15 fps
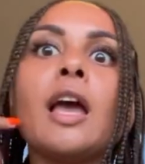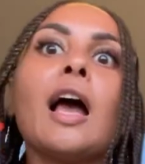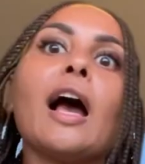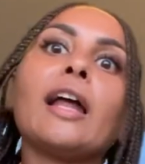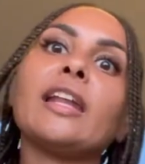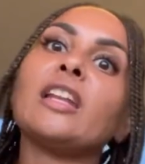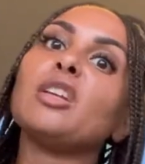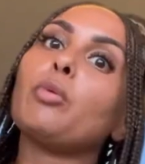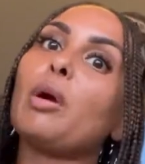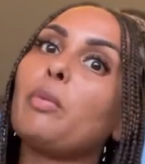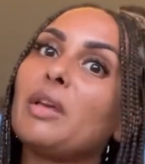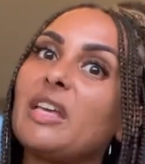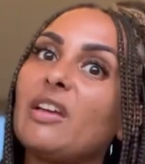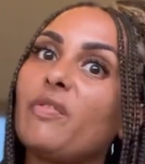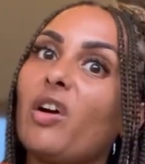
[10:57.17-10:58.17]
And anywhere we
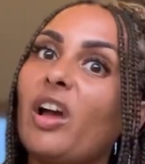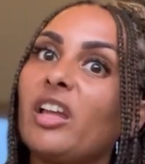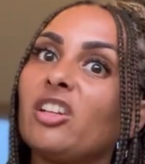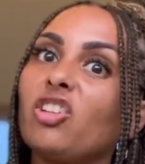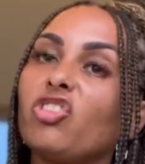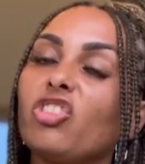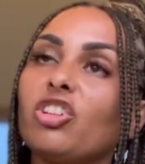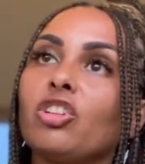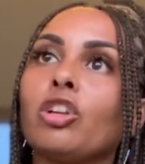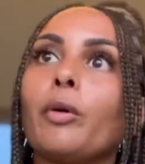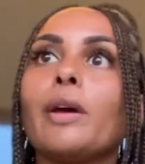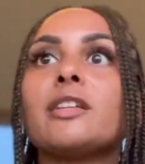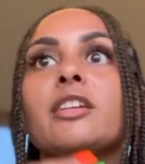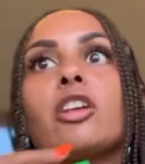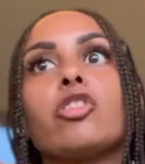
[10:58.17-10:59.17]
give our energy, you know,
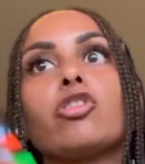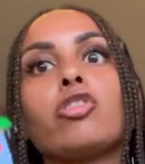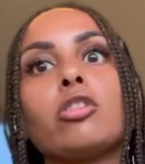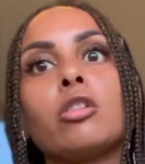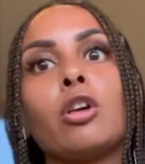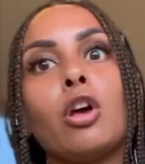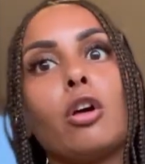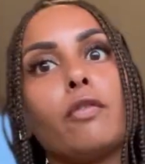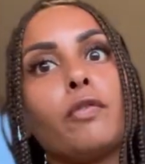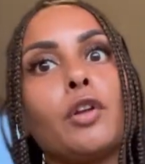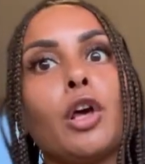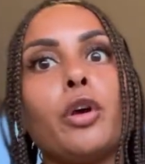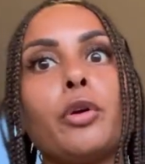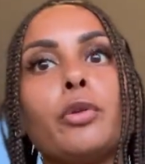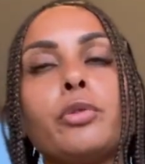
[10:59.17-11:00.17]
attention
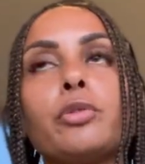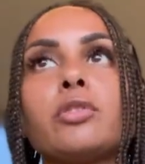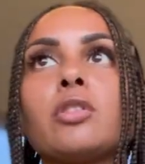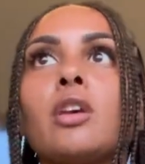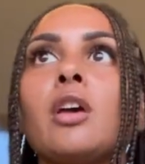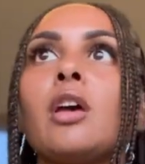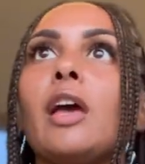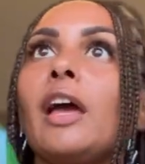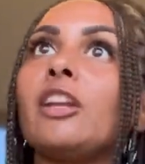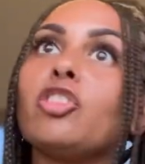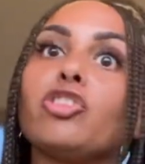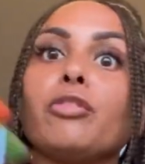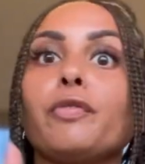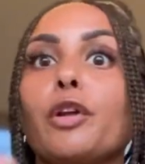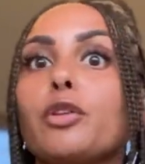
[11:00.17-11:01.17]
flows, energy
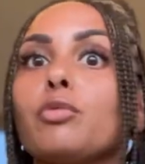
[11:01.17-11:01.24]
flows